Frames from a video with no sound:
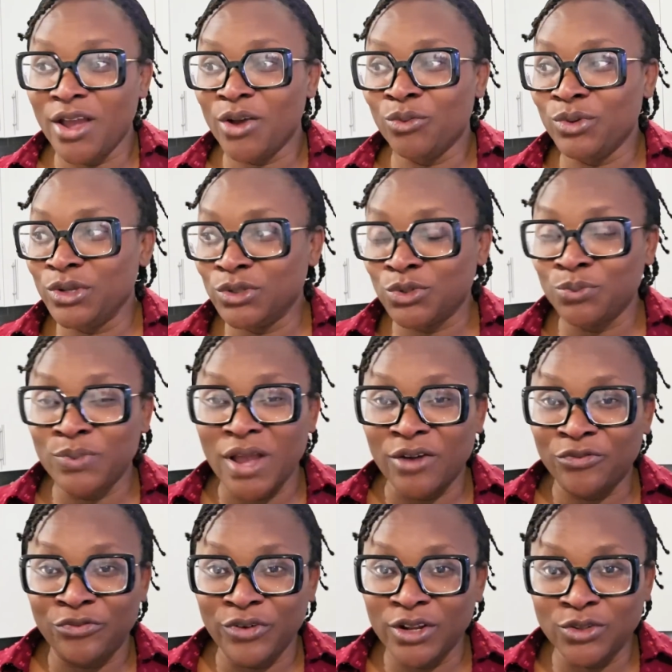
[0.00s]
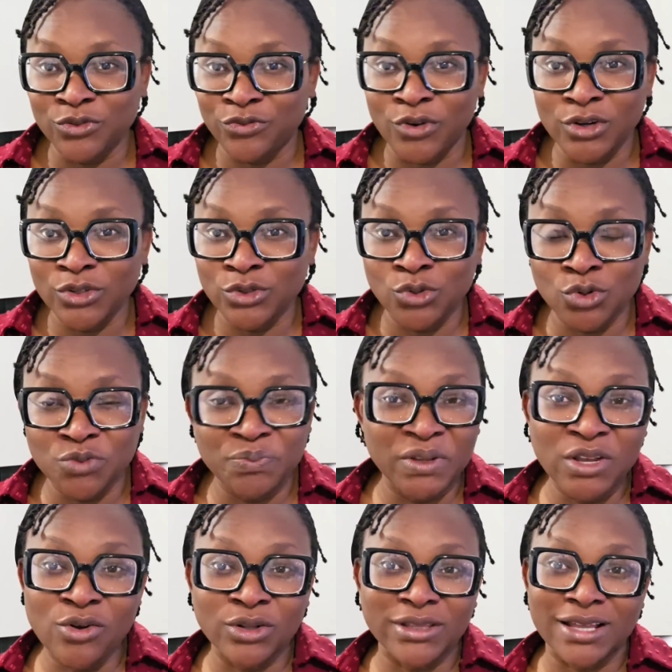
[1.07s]
we used to be afraid to fall into those big
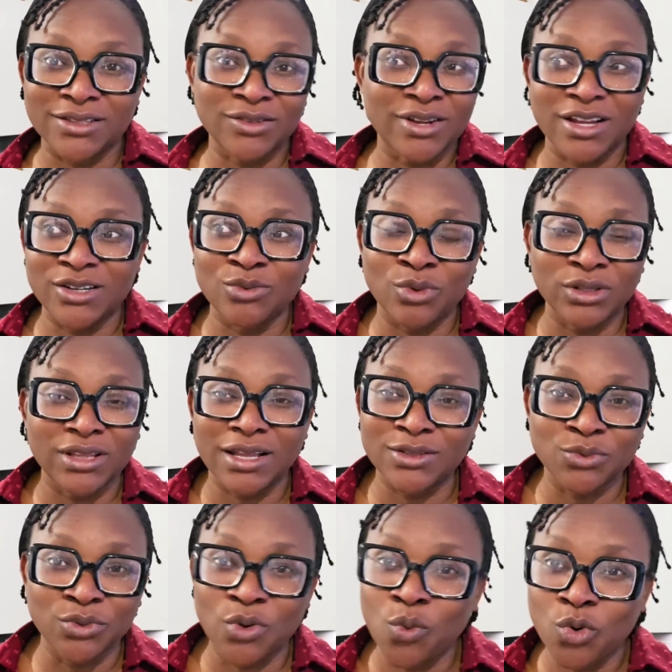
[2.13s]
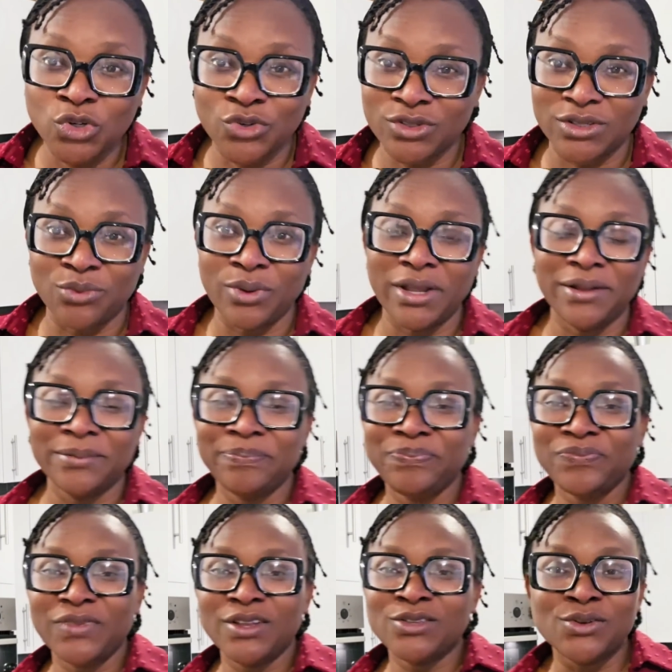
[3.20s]
gutters so that the waters will not wash us away.
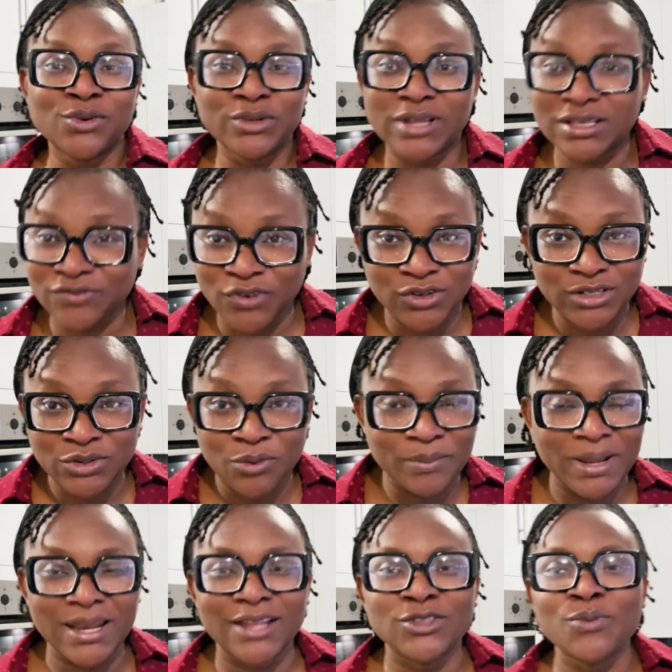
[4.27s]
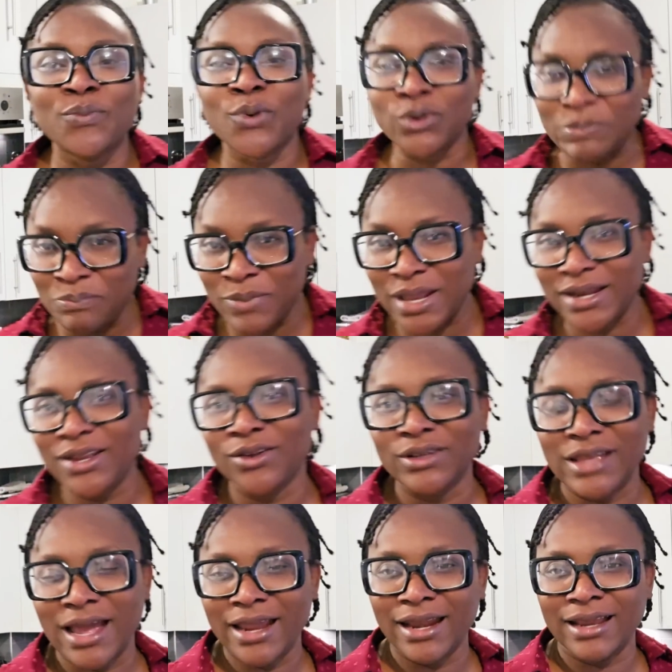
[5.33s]
So there's flooding on mainland too, but mainly on
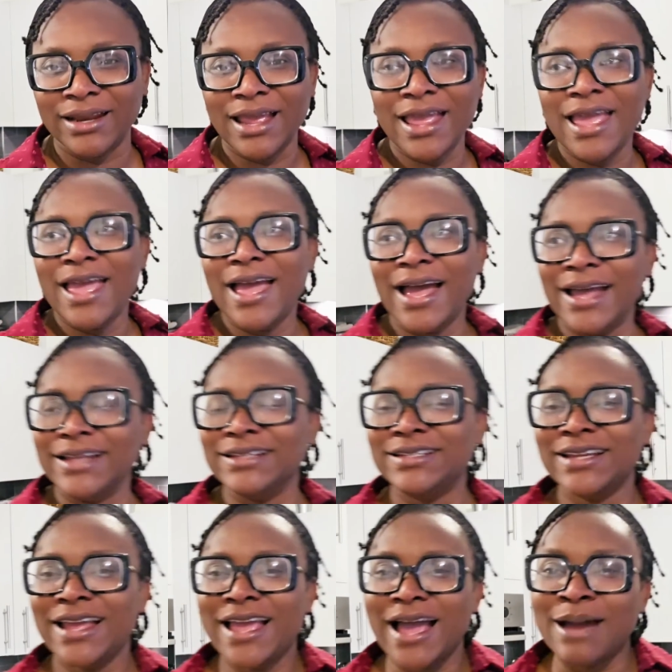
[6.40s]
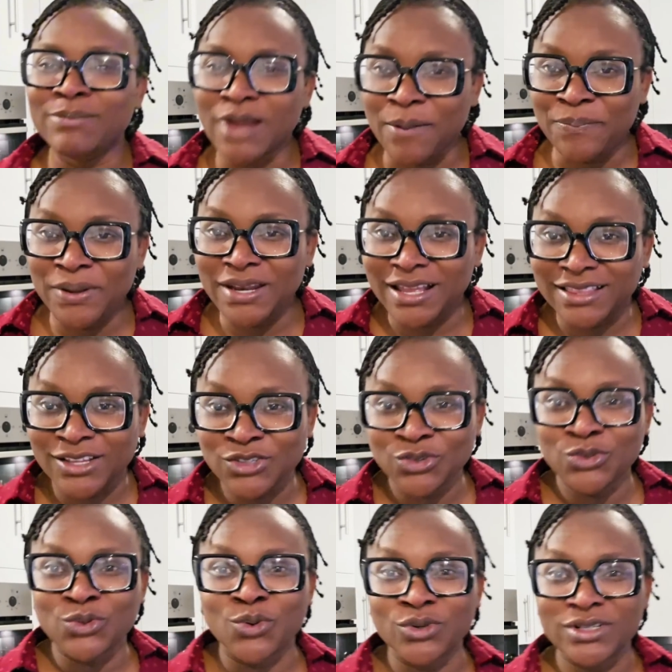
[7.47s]
the island. And I'm not paying attention
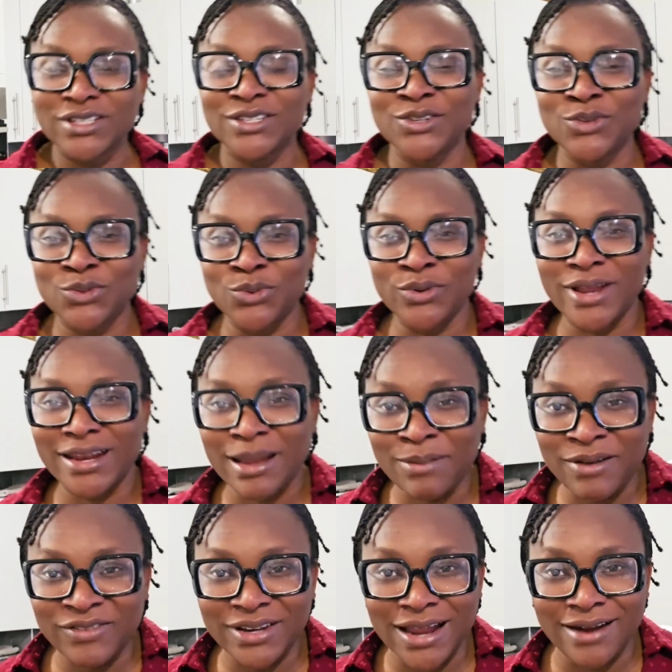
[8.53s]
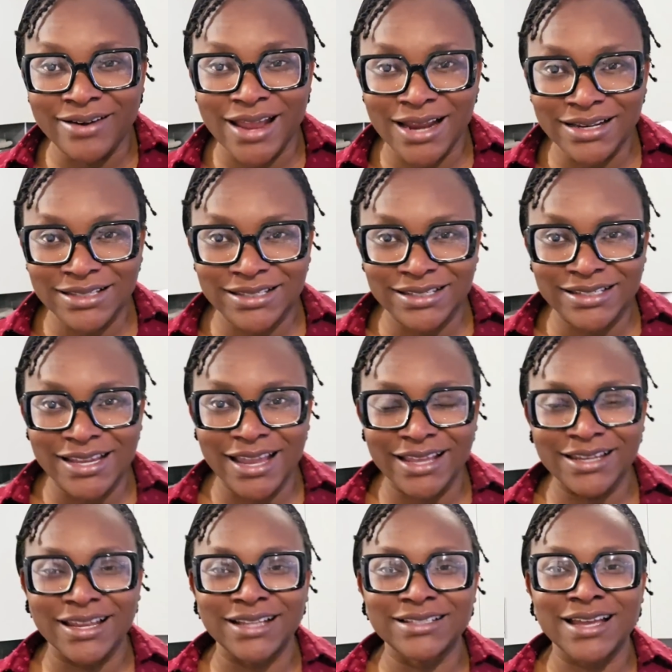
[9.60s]
to all this news story, and I'm having that reality check
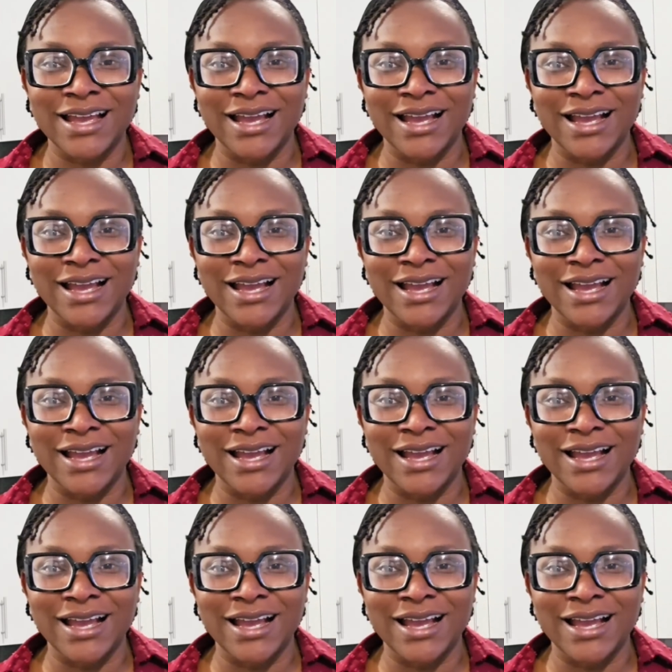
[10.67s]
that